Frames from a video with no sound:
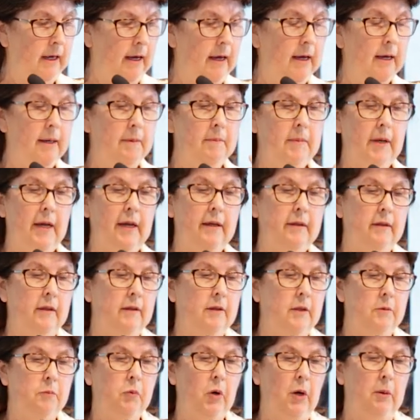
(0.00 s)

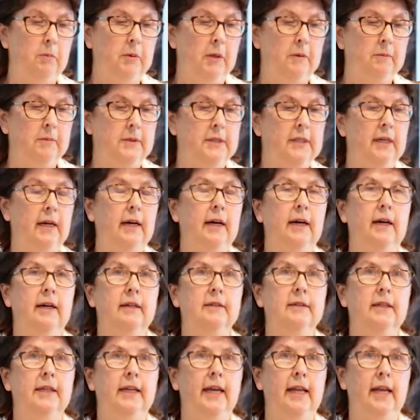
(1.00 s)
And the problems are
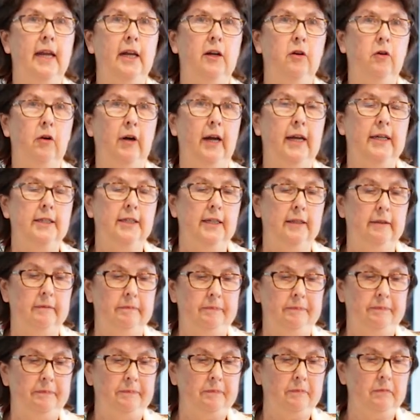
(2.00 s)
getting greater.
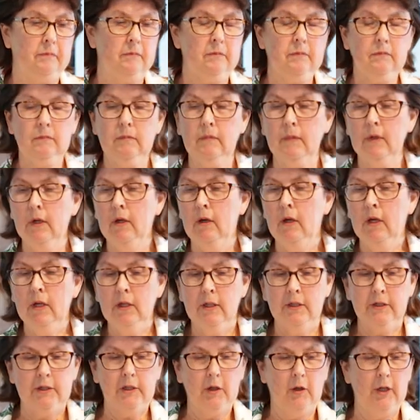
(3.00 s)

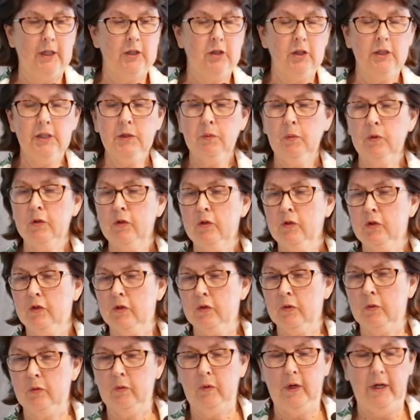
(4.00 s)
So I just want
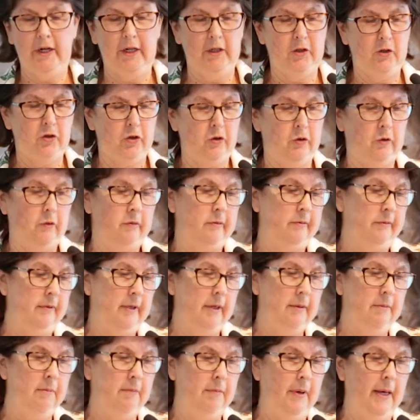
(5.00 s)
to read you,
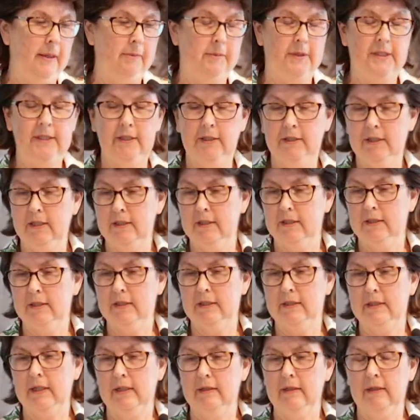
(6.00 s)
and perhaps this
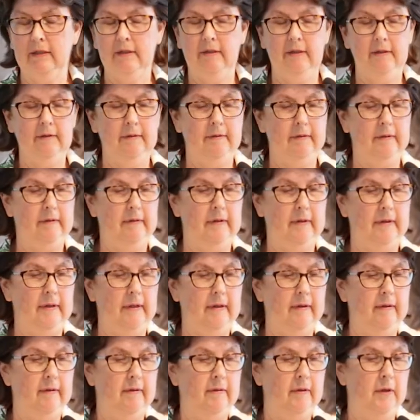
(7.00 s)
is the
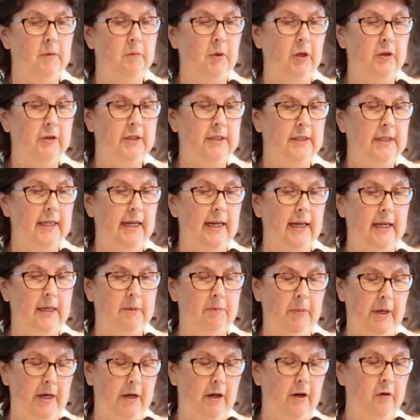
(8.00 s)
most
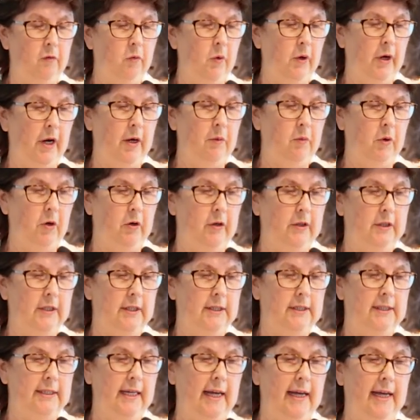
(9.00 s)
telling part of what I wanted to
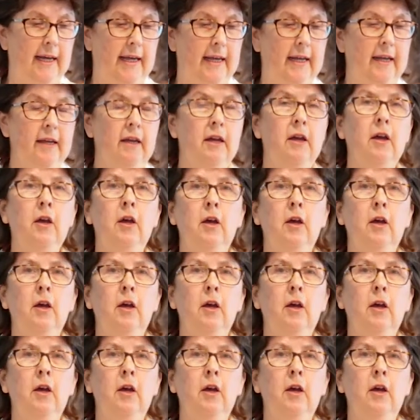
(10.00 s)
say.